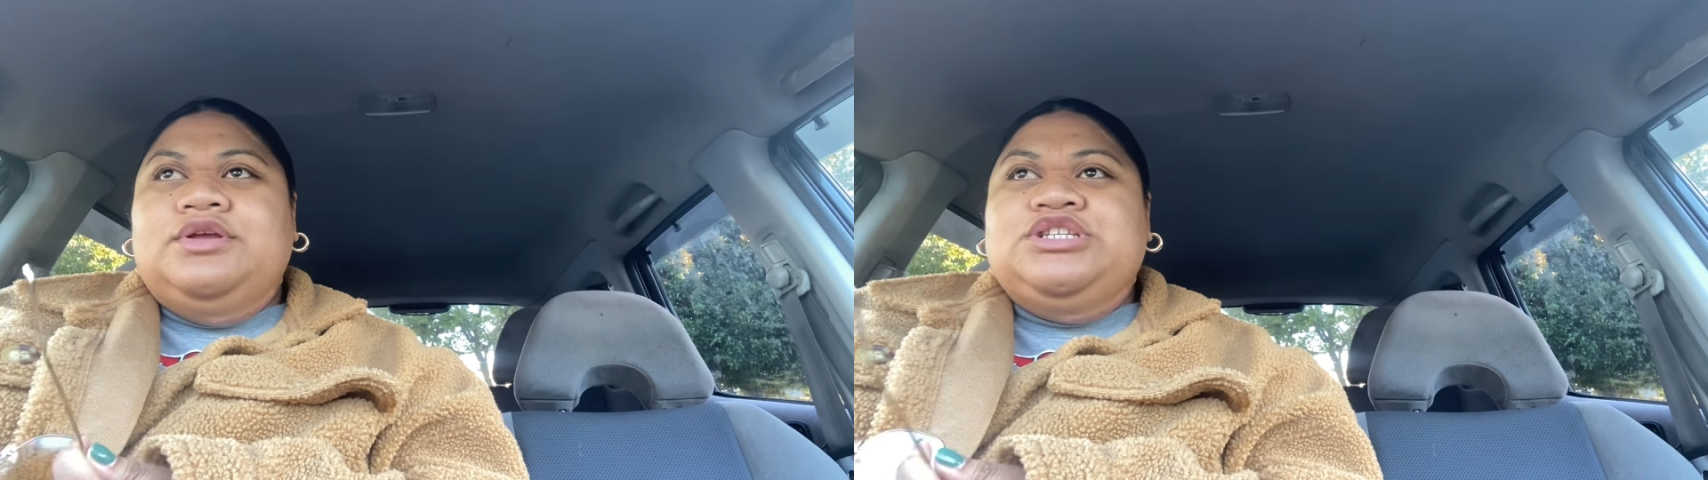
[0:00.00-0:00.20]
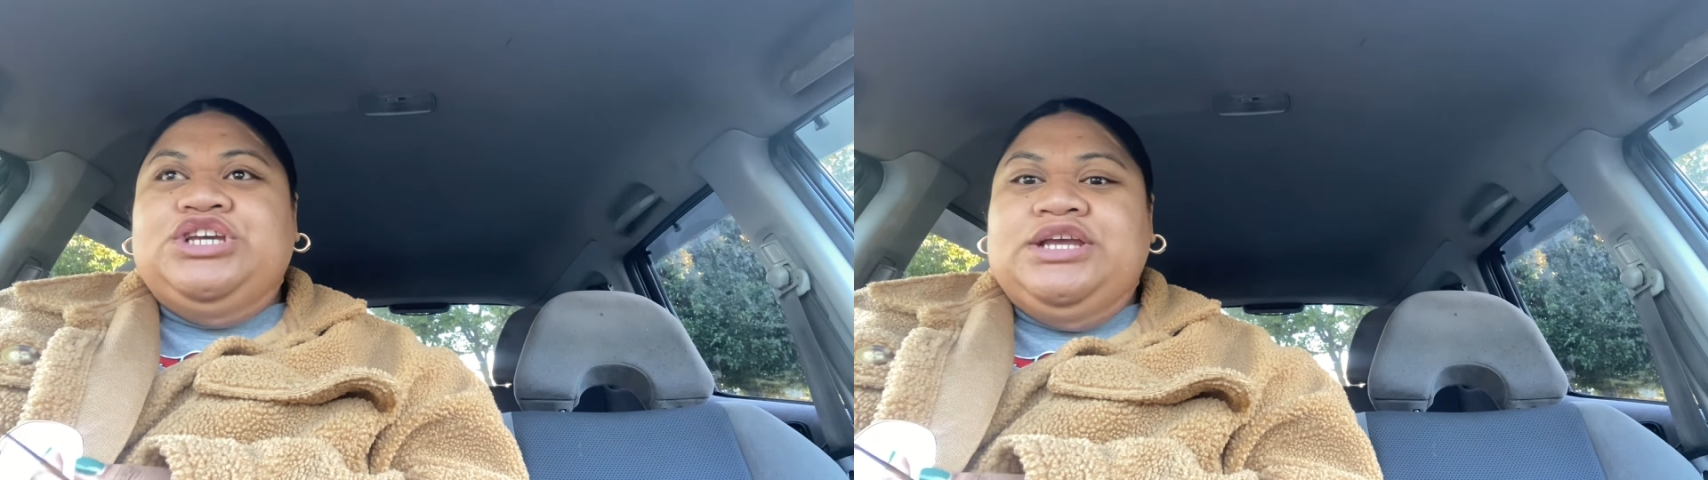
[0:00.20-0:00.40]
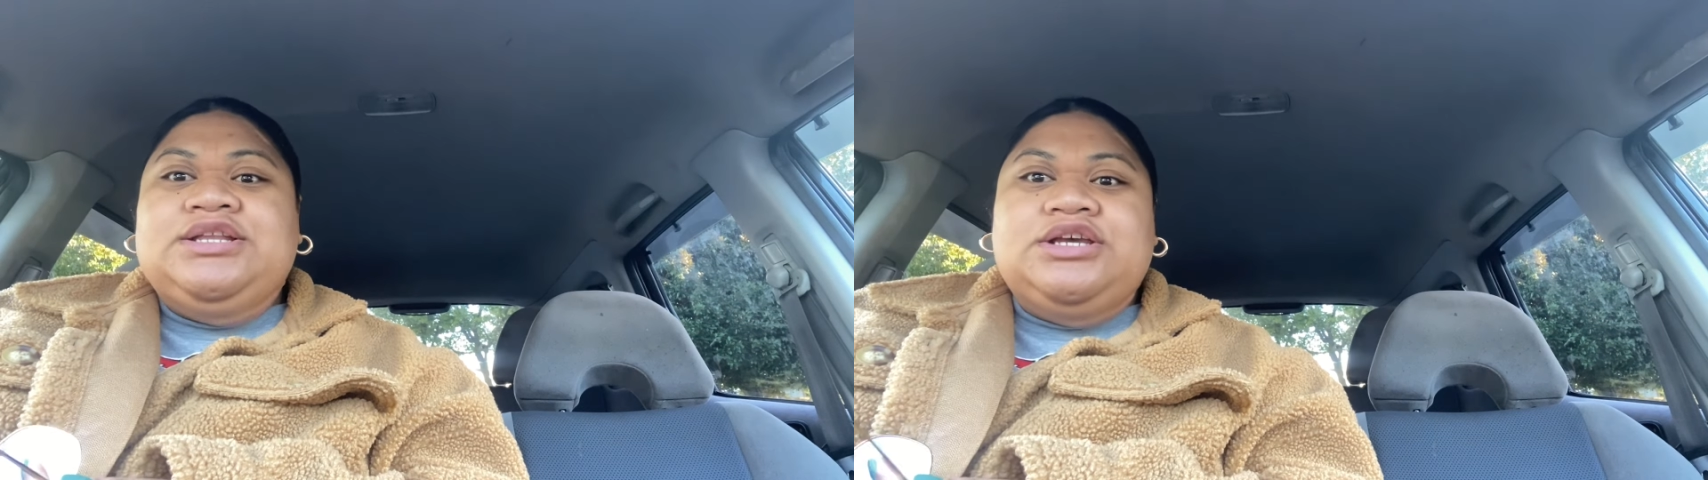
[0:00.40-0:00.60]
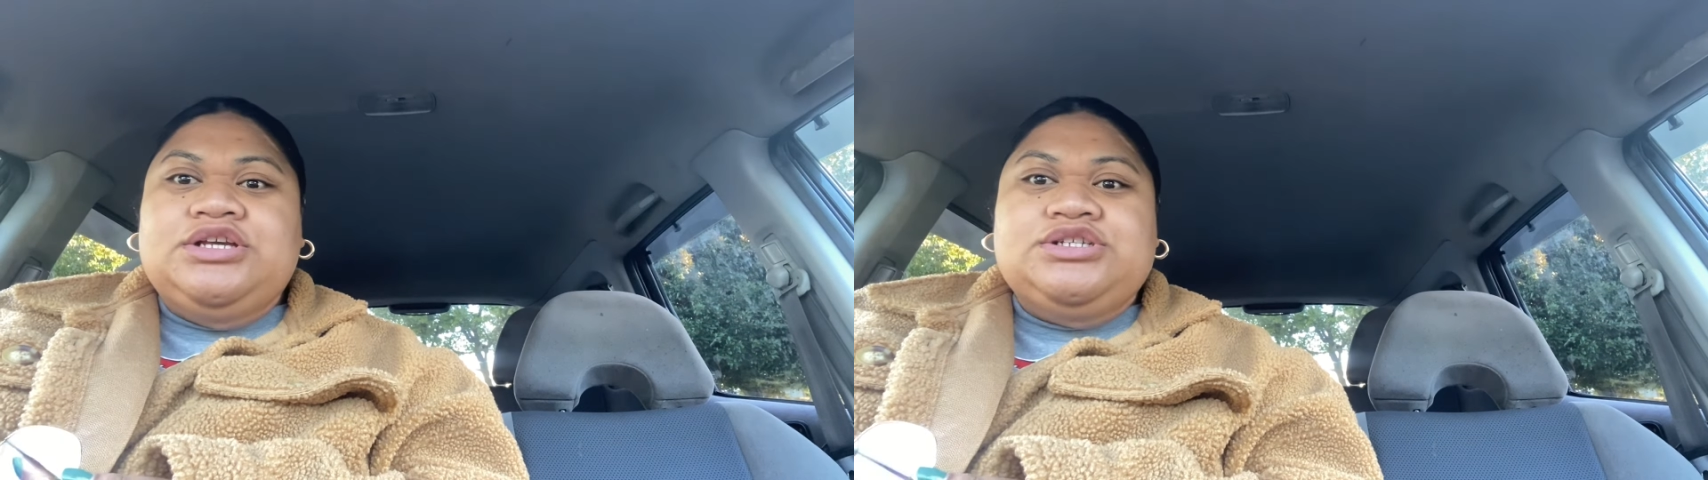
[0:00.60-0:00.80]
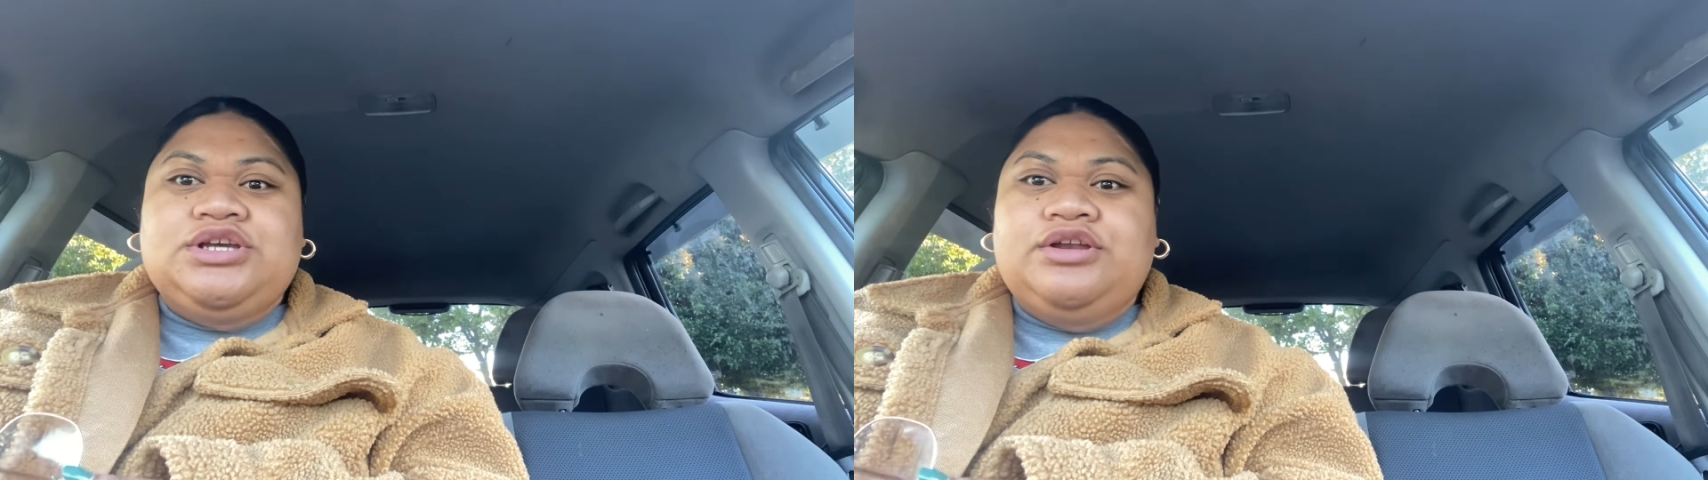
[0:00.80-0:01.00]
chicken
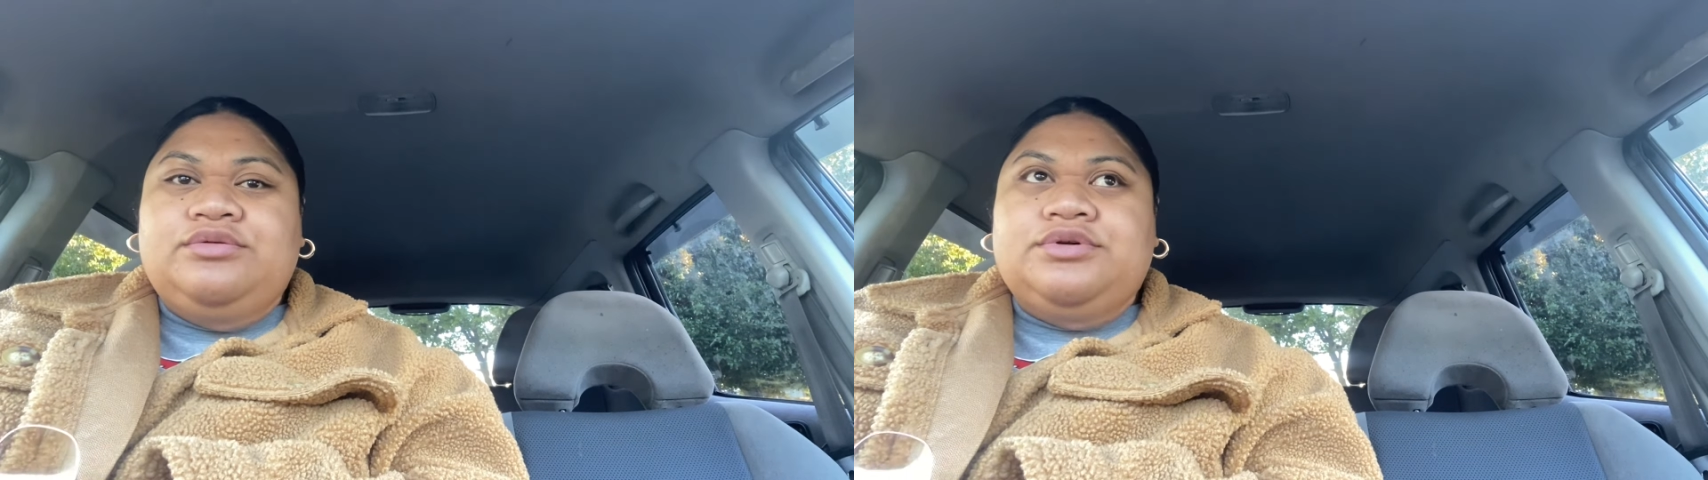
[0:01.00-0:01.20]
dish, and it